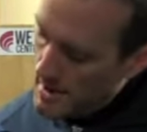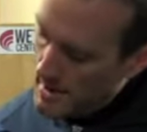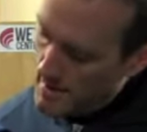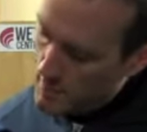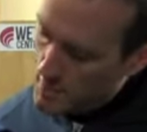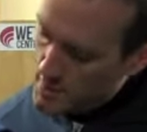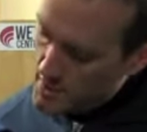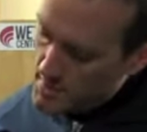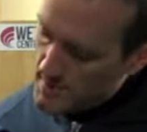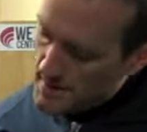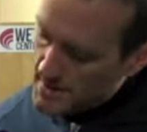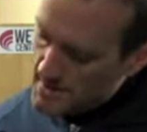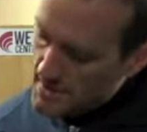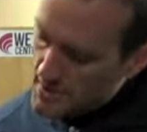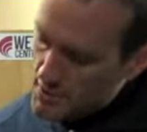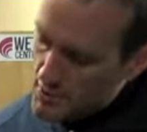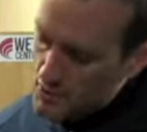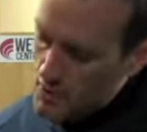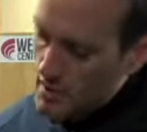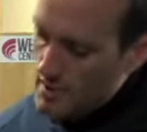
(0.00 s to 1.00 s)
which makes it
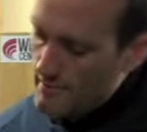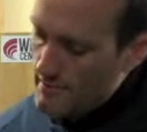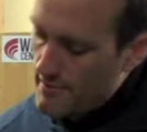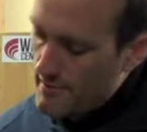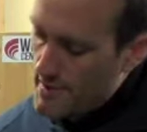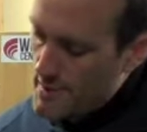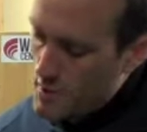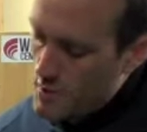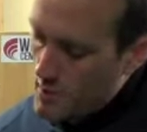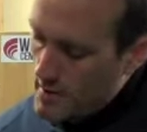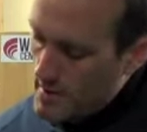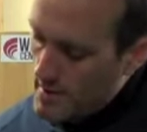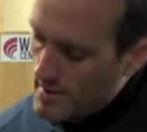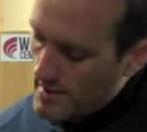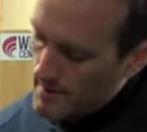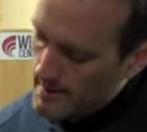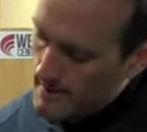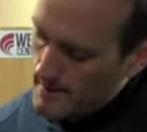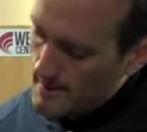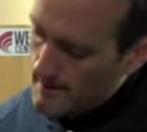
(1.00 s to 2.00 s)
dry very quick.
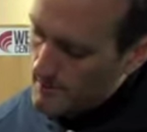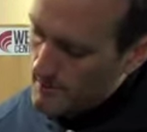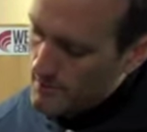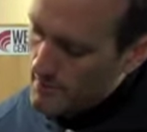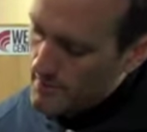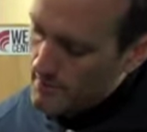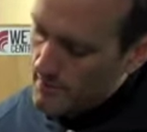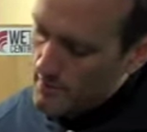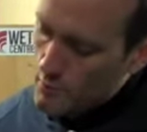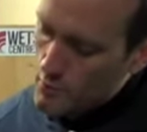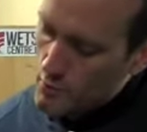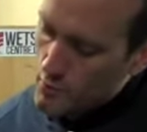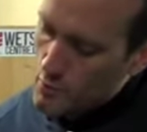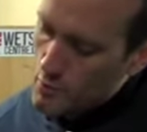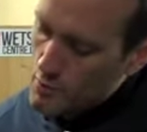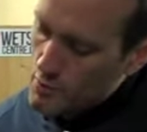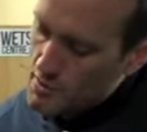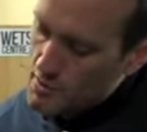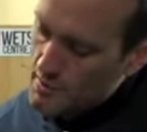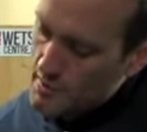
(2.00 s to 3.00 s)
Because all the
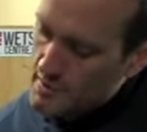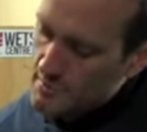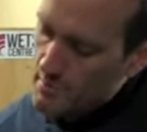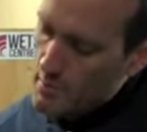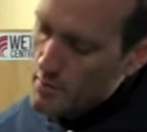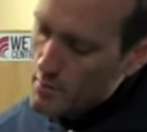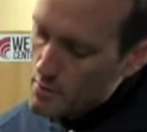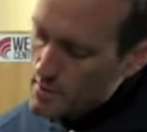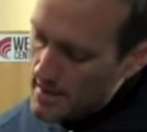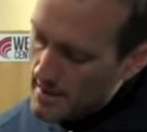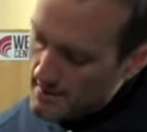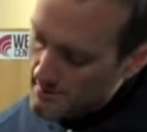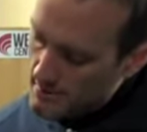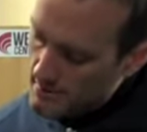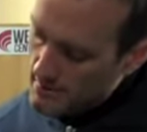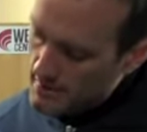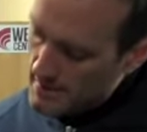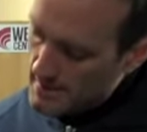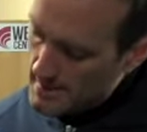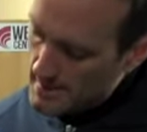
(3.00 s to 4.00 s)
water is pulled out of
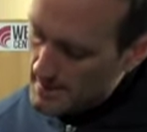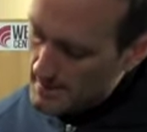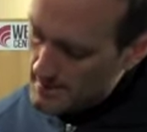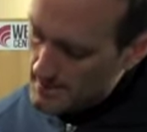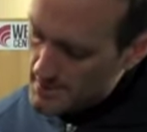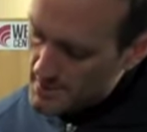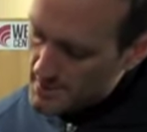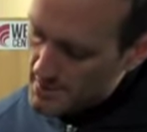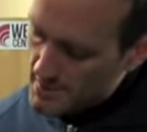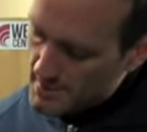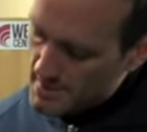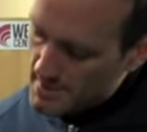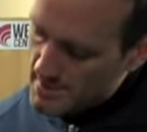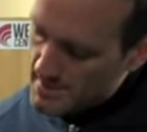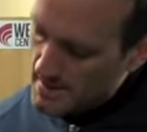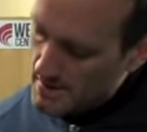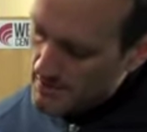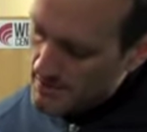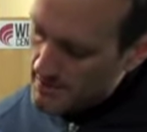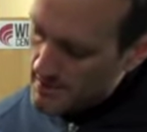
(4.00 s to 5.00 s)
the suit
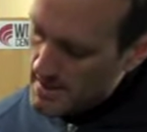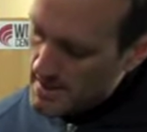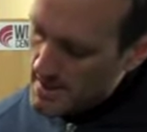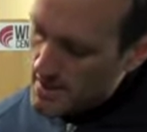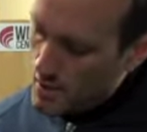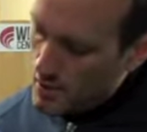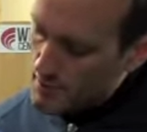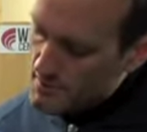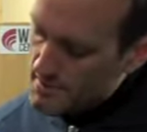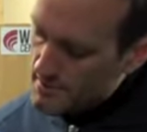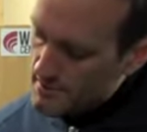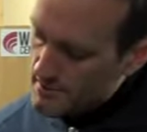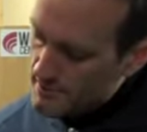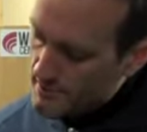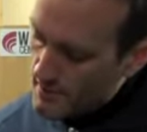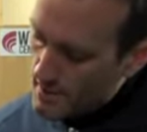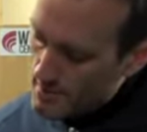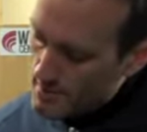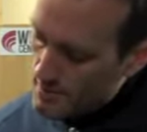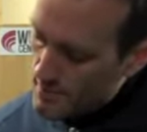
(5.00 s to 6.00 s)
itself onto the
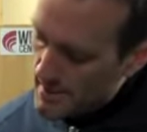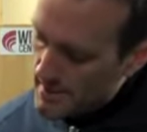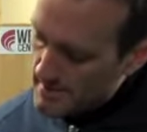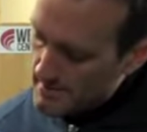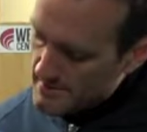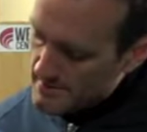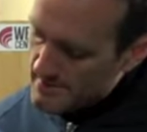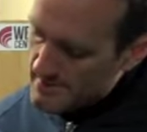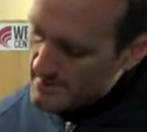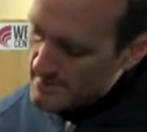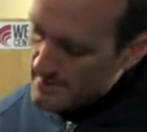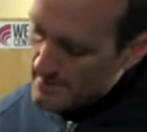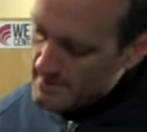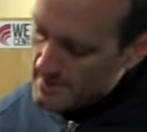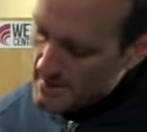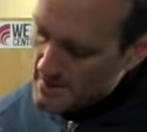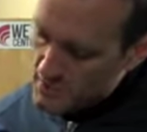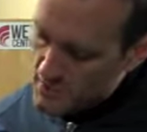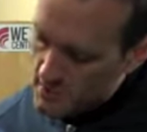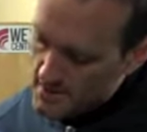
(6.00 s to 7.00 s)
fibre ends, and then that
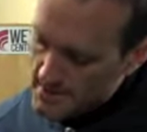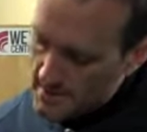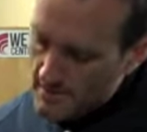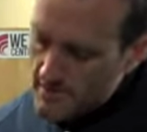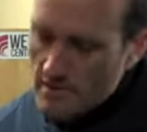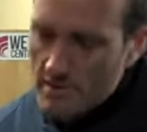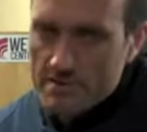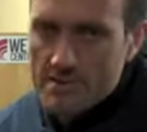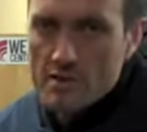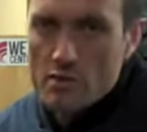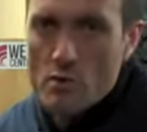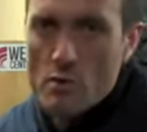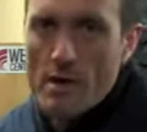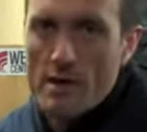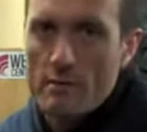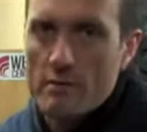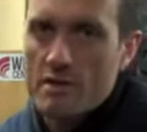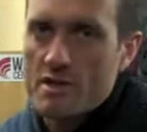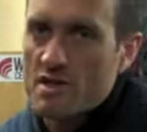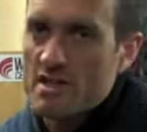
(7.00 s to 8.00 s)
dries out nice and quick
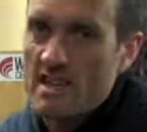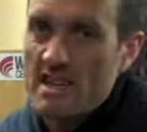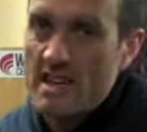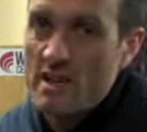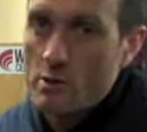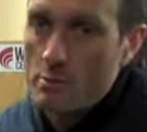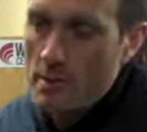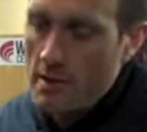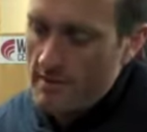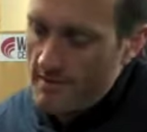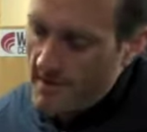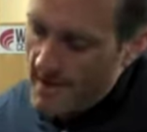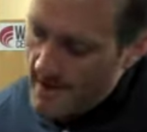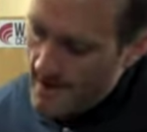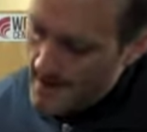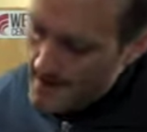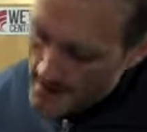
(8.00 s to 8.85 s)
with just a little bit of air.